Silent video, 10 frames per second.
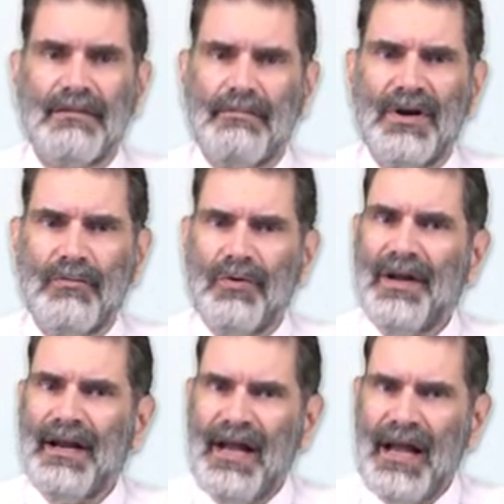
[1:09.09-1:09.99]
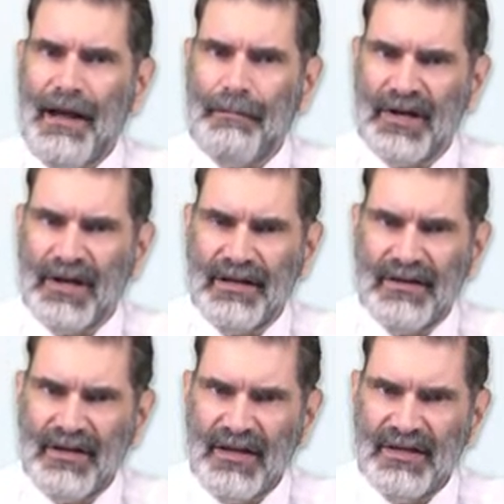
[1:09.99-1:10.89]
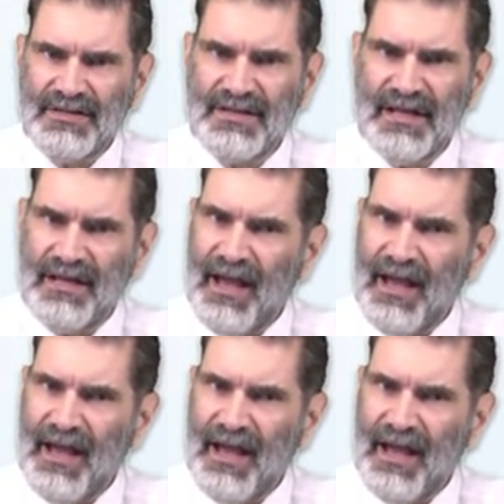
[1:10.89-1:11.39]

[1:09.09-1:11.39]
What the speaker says: But what happened is that